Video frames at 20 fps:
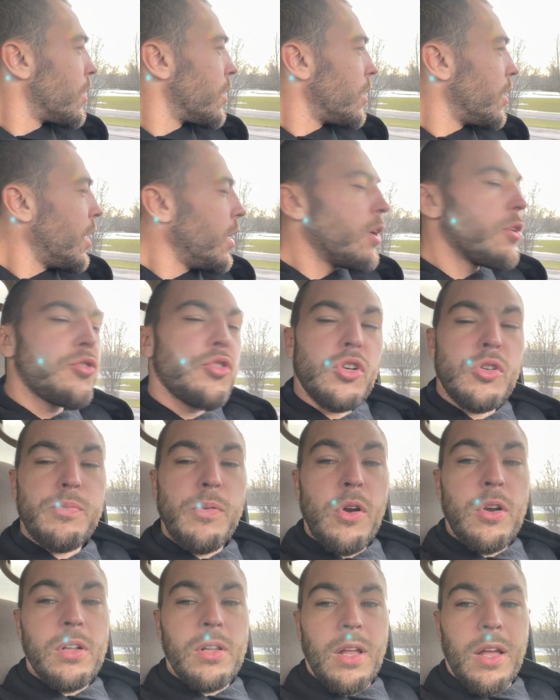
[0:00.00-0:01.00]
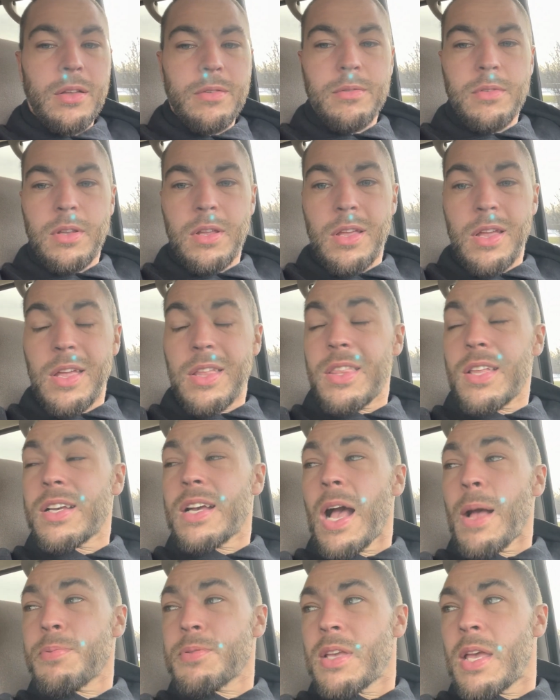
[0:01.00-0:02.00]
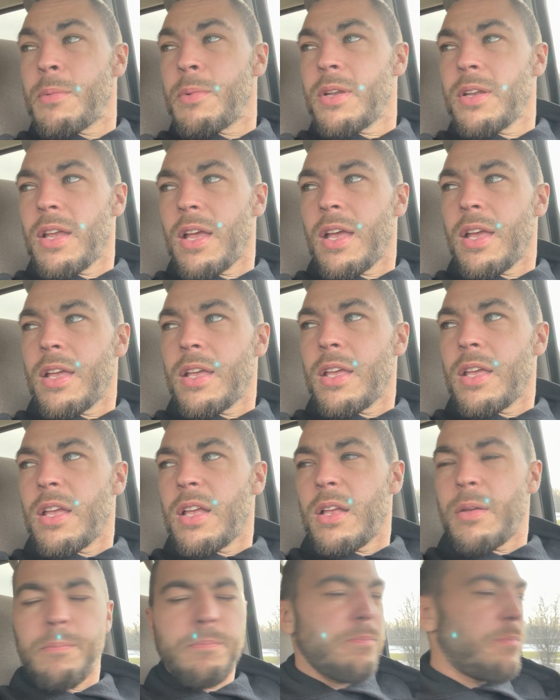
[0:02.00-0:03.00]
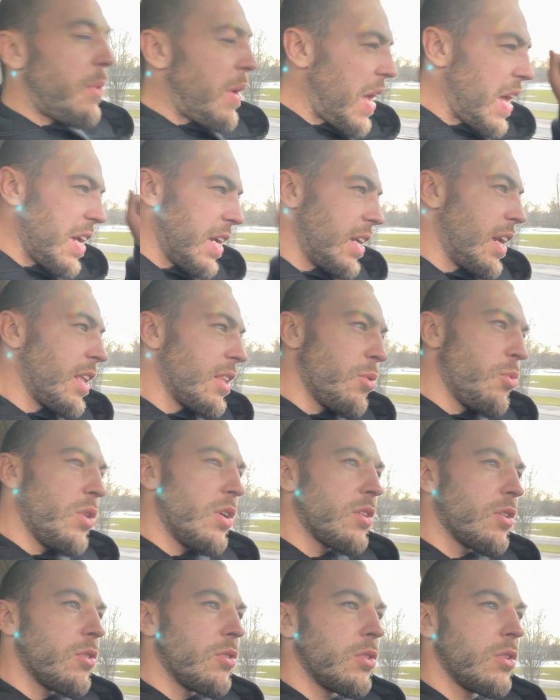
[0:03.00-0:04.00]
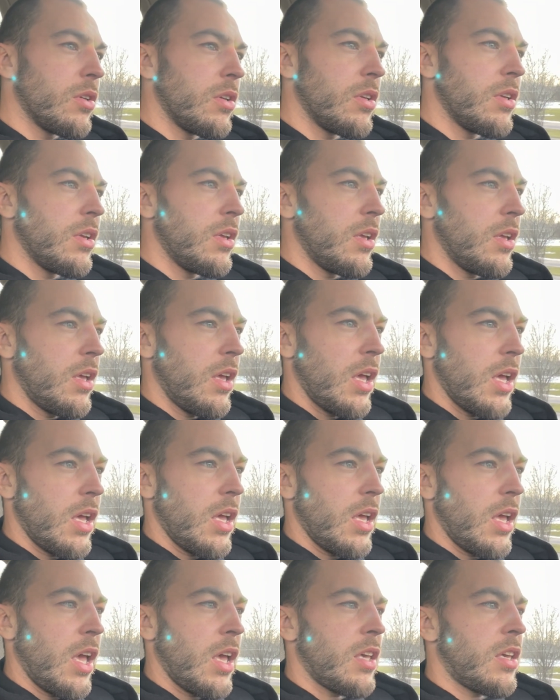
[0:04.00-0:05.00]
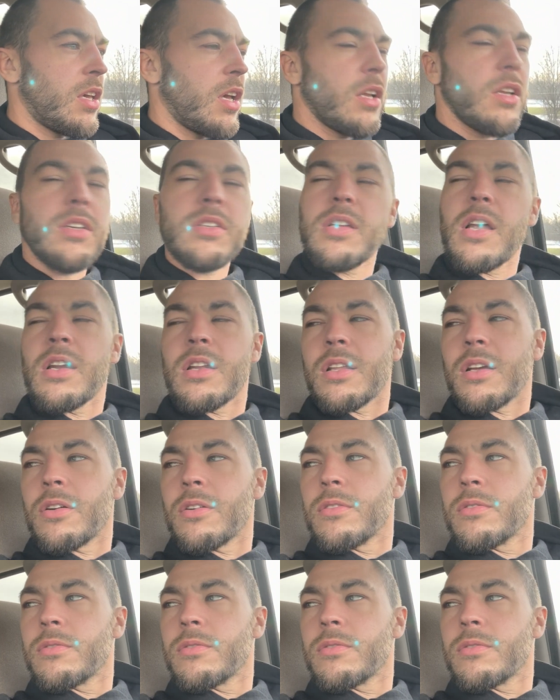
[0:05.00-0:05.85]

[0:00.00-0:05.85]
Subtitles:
in a church parking lot. The cops came in, banging on the window, and kicked us out of there.